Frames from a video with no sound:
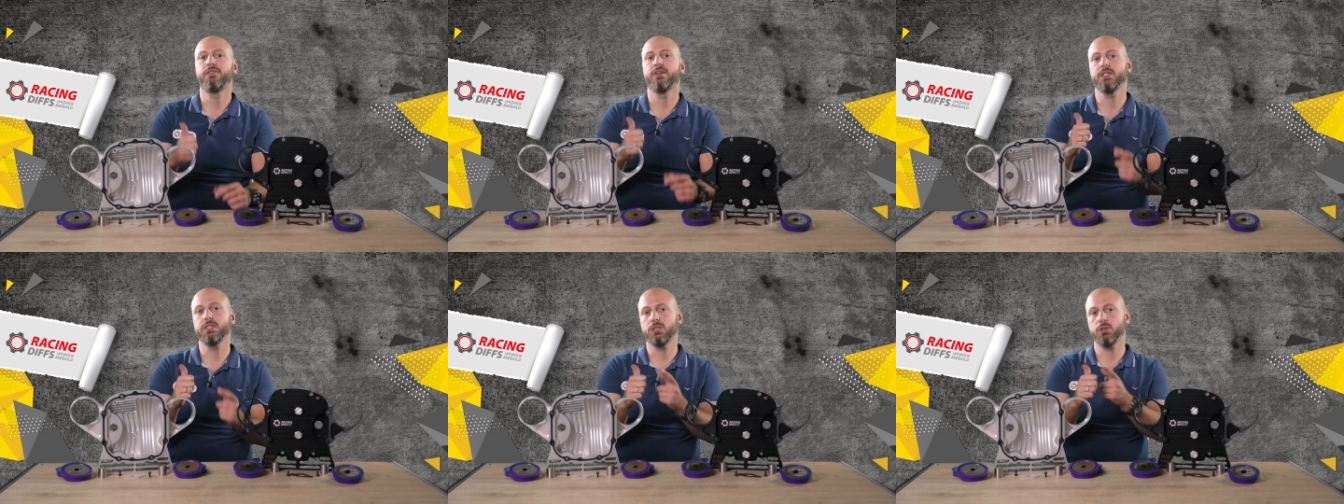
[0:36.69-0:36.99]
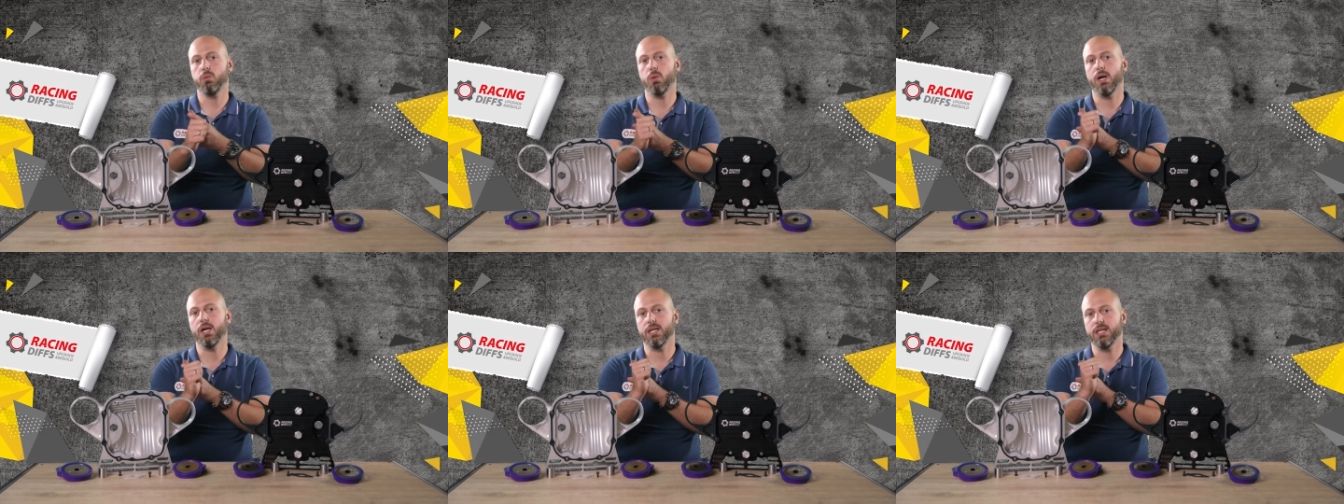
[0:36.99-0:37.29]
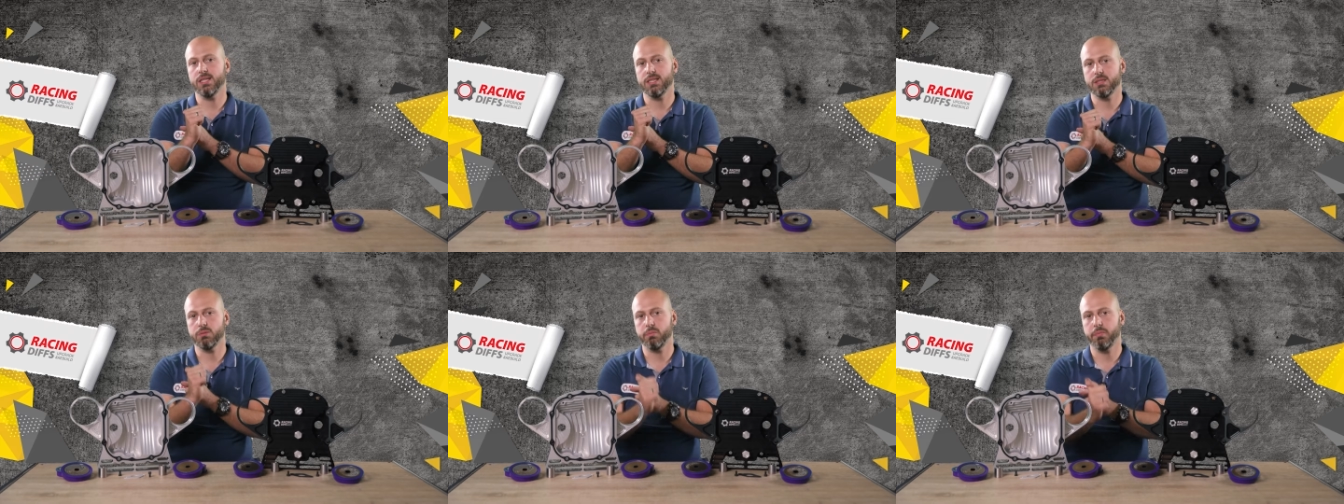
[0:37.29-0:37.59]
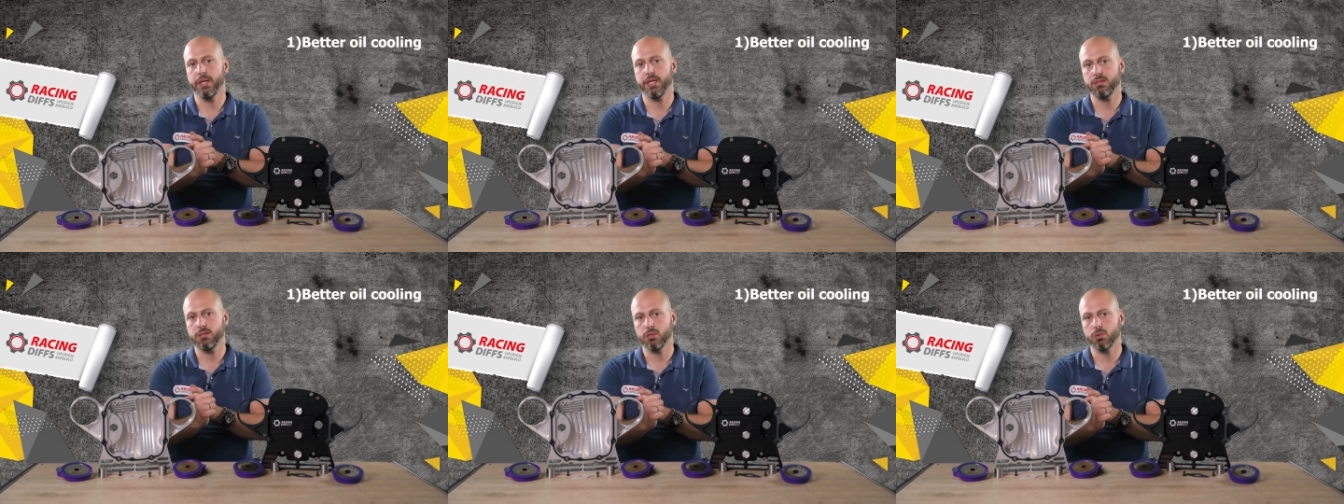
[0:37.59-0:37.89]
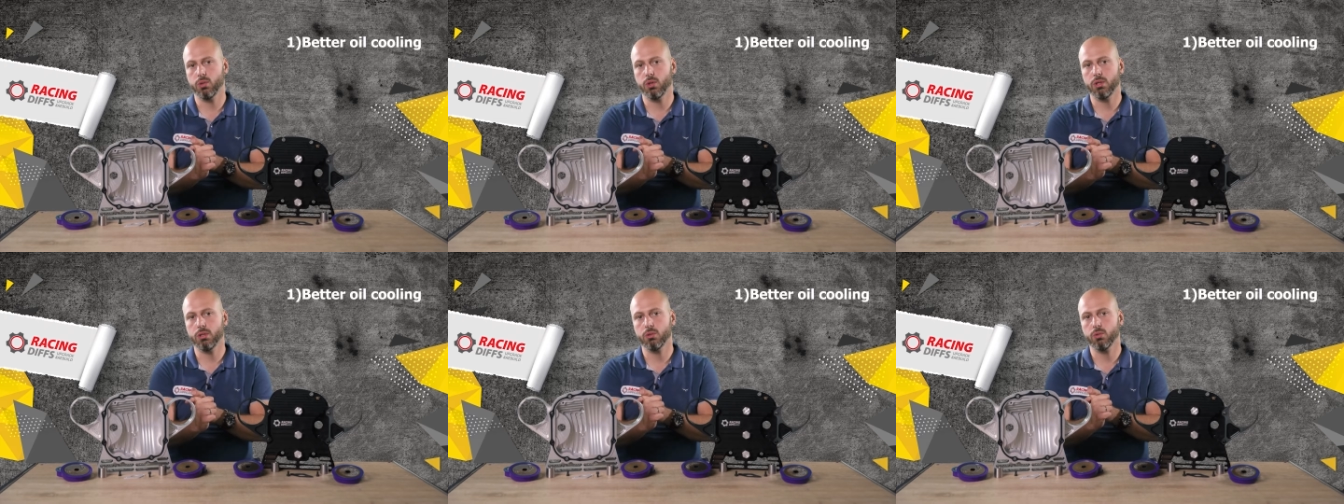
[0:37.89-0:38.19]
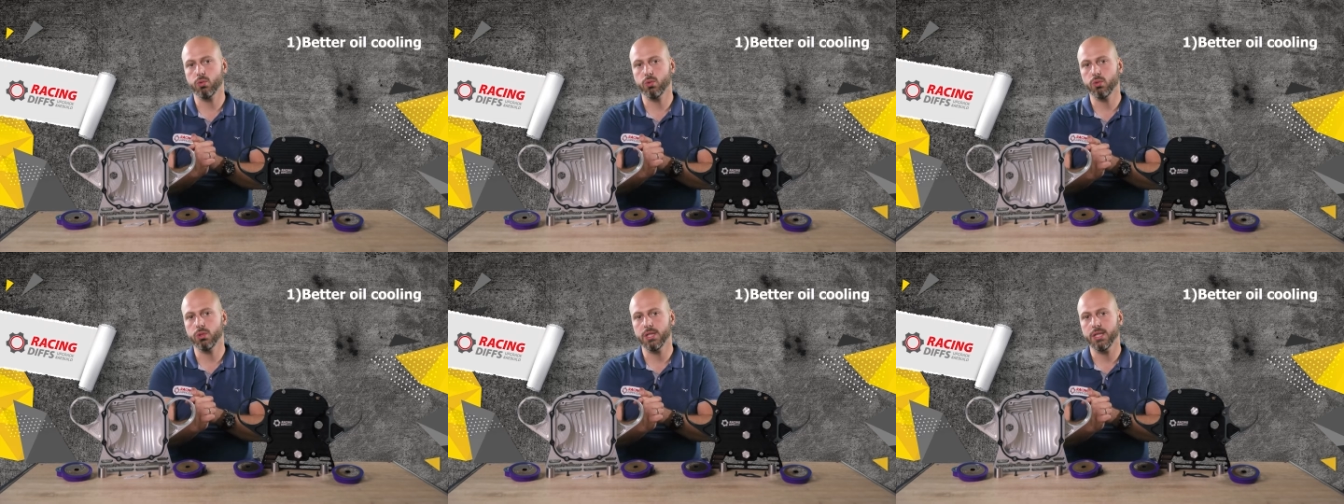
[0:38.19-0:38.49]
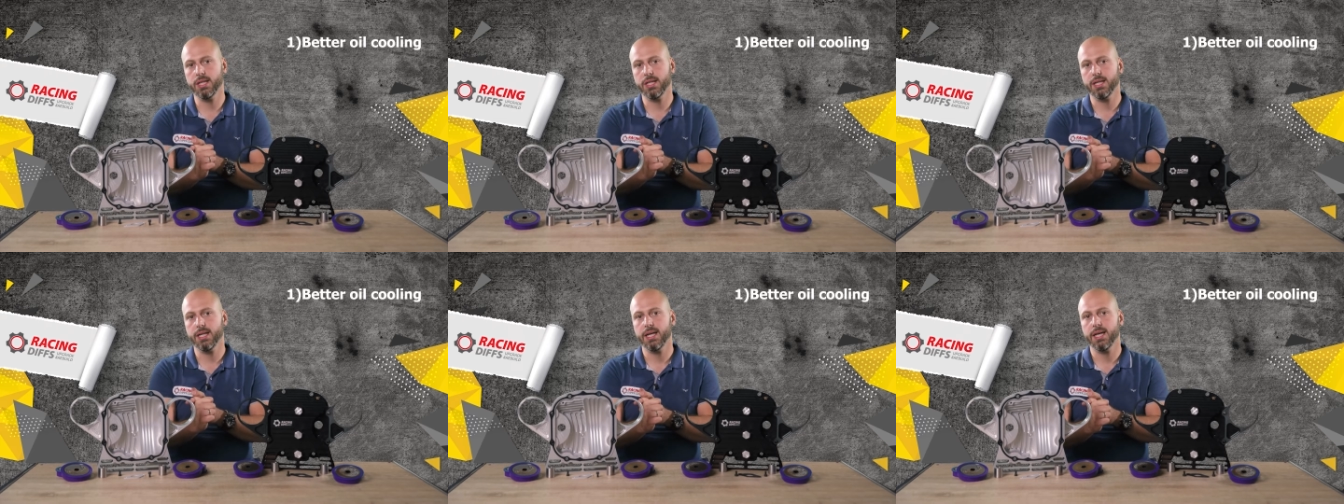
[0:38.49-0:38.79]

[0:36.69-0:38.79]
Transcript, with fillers: First one is better oil cooling,